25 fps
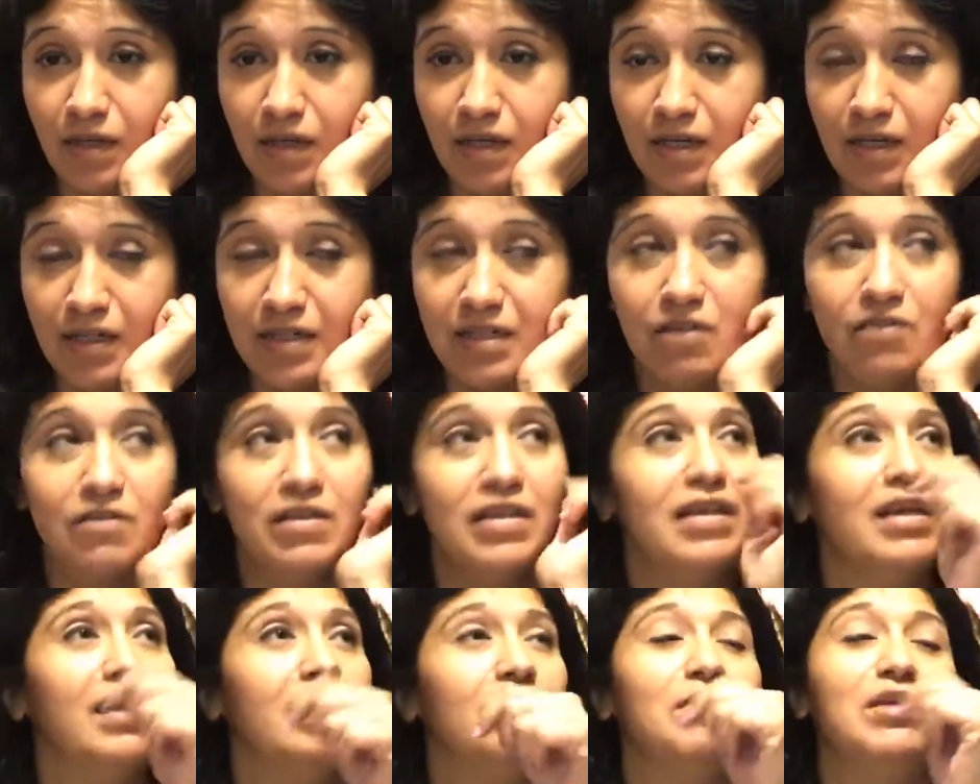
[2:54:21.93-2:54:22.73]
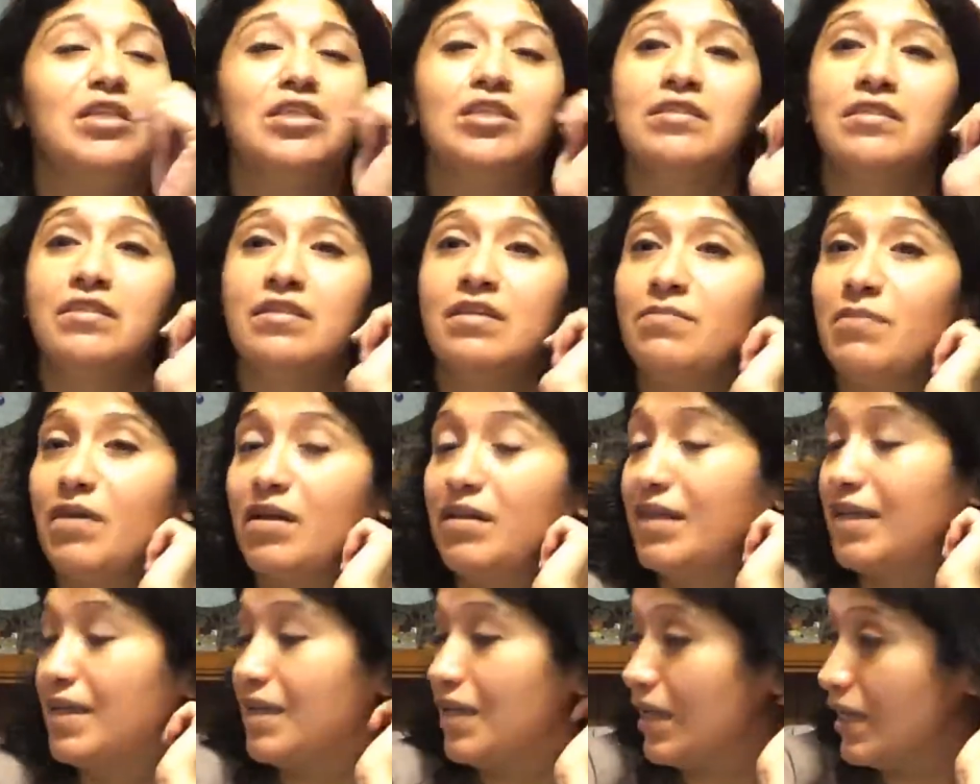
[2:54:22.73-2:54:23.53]
And no, he had mentioned something
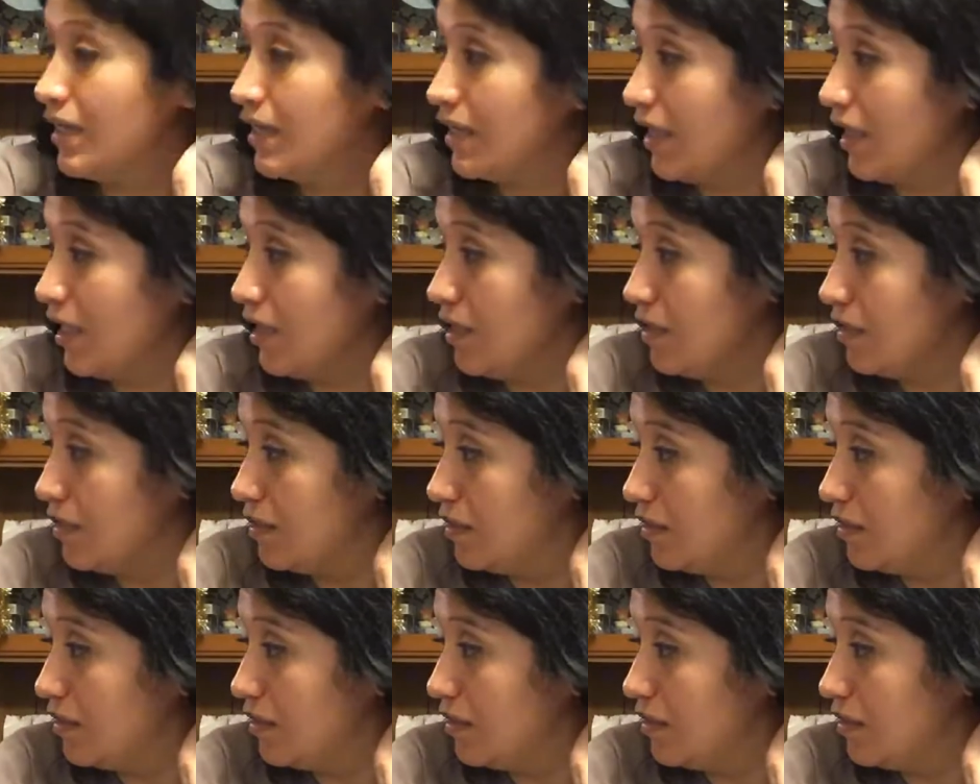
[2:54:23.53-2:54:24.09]
about late night, yeah?